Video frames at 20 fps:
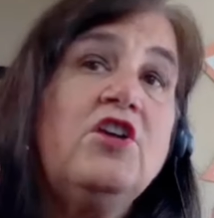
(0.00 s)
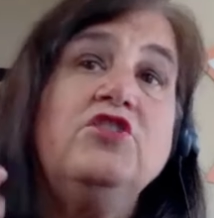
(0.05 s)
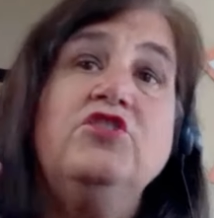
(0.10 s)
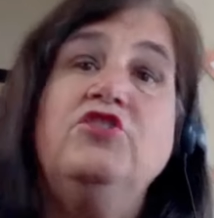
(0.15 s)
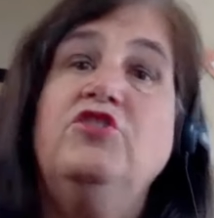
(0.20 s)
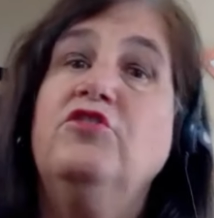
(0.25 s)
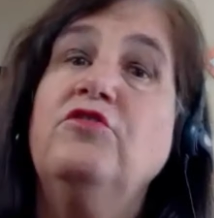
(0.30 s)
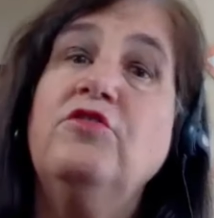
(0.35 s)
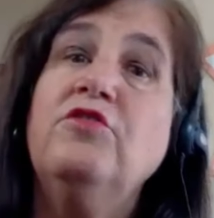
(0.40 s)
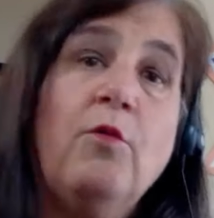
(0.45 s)

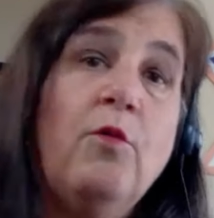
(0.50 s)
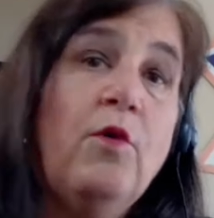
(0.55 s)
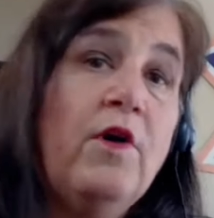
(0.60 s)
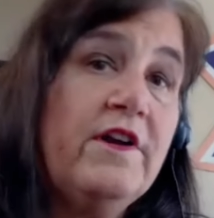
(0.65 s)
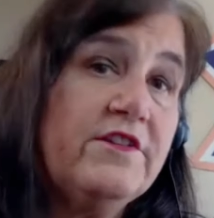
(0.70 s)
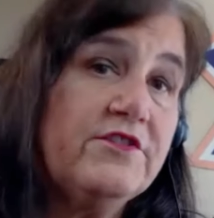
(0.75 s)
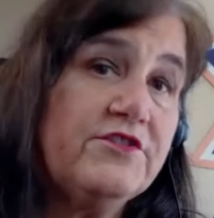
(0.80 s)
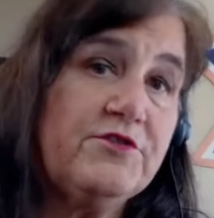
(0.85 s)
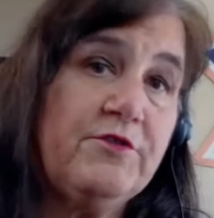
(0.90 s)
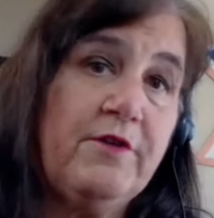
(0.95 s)
You don't
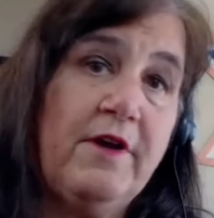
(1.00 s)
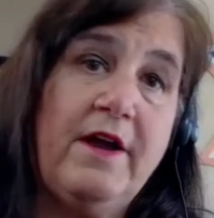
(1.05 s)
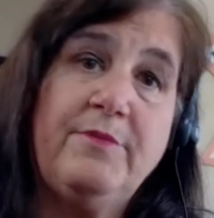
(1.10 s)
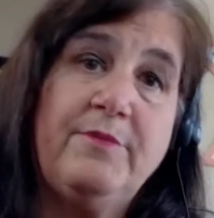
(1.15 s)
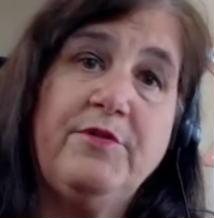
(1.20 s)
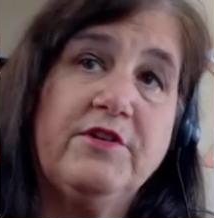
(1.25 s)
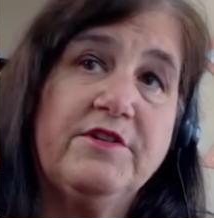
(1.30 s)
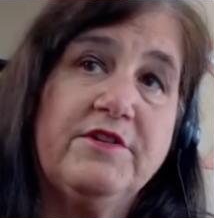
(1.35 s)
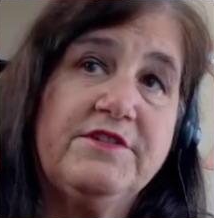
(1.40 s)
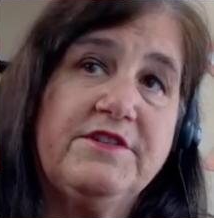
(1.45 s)
want to
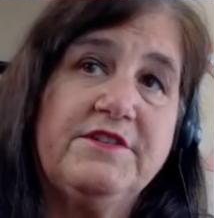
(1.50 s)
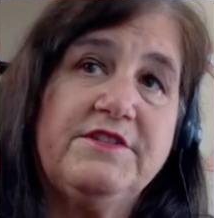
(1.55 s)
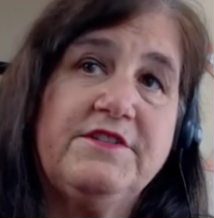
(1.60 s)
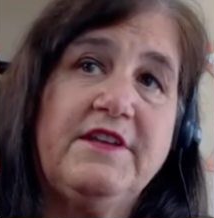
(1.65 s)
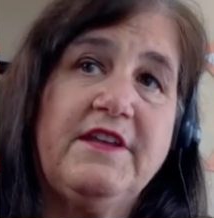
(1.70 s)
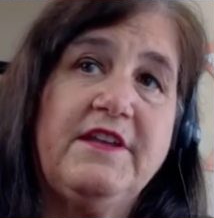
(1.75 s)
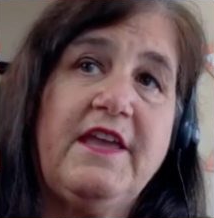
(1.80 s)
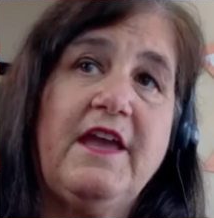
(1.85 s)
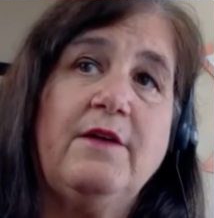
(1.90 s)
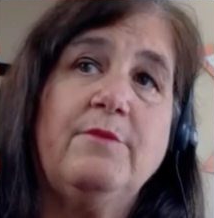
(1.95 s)
scrap your
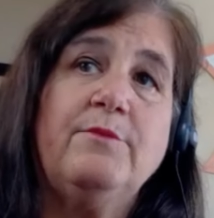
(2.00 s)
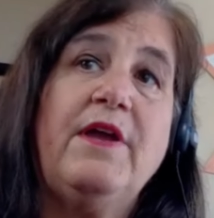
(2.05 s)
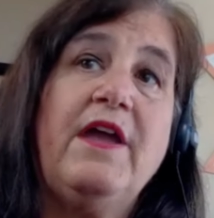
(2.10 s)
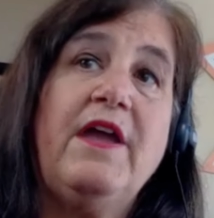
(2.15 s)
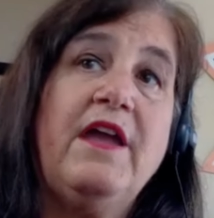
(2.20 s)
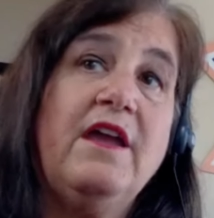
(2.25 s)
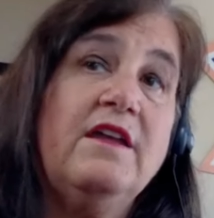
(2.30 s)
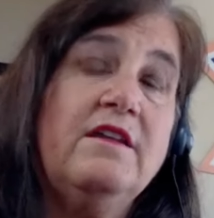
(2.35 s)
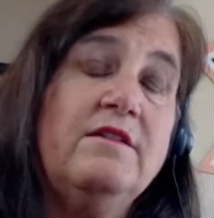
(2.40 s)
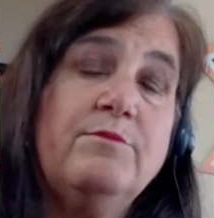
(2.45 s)
existing
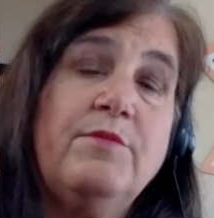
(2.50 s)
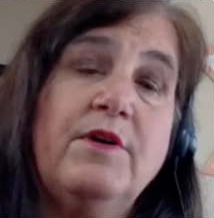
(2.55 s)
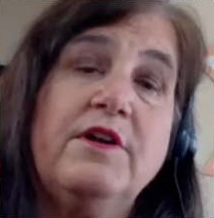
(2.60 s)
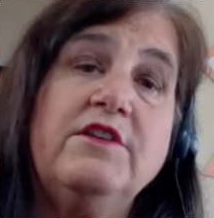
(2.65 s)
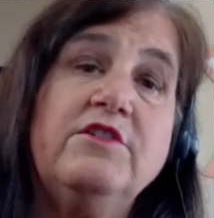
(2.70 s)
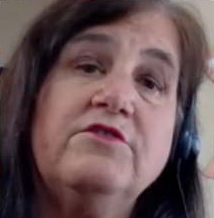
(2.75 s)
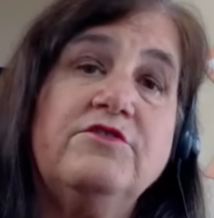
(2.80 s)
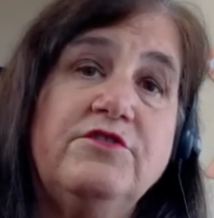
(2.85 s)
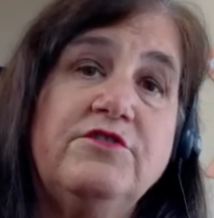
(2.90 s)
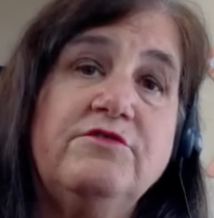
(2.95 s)
campaign, but
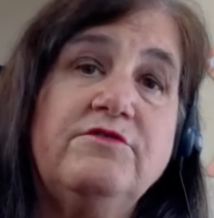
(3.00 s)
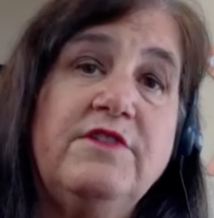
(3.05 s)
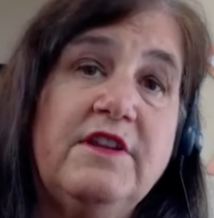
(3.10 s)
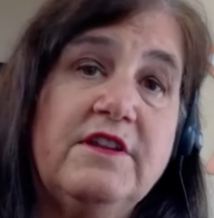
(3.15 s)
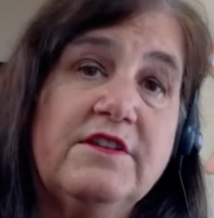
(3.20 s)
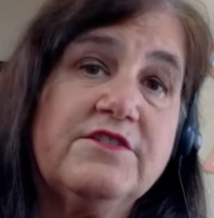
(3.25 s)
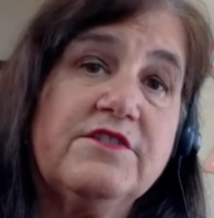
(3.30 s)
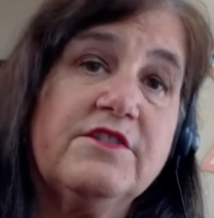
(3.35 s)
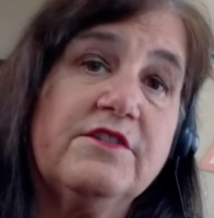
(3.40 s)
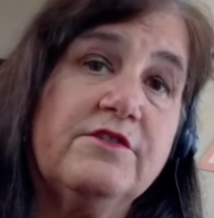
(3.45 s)
you do
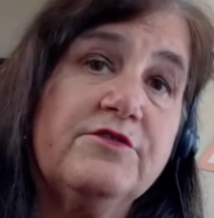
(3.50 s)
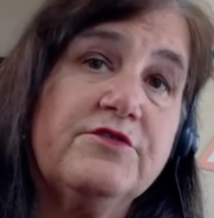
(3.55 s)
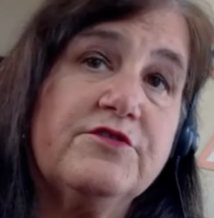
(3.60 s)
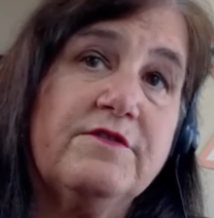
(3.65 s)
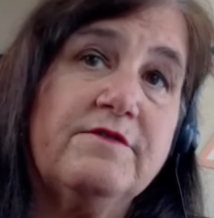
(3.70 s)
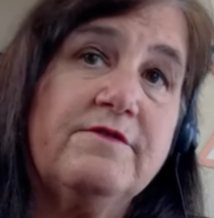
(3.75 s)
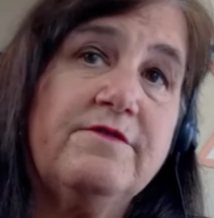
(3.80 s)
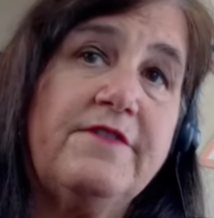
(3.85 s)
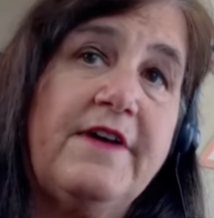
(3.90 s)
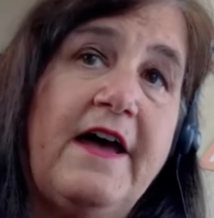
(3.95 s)
need a
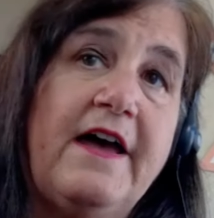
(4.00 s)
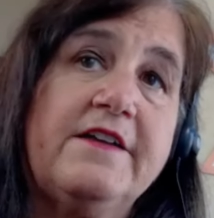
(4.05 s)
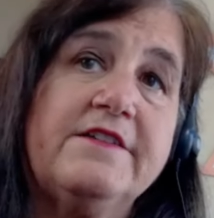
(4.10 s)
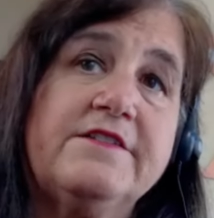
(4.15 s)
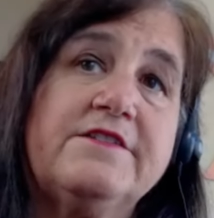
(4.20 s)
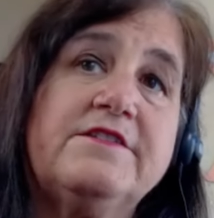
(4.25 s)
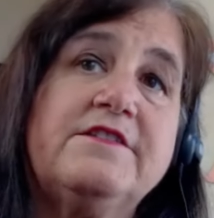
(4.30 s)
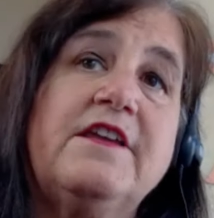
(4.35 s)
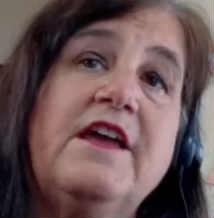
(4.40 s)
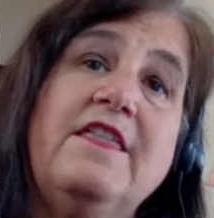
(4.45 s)
solution
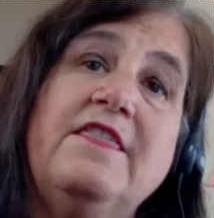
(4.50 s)
fast.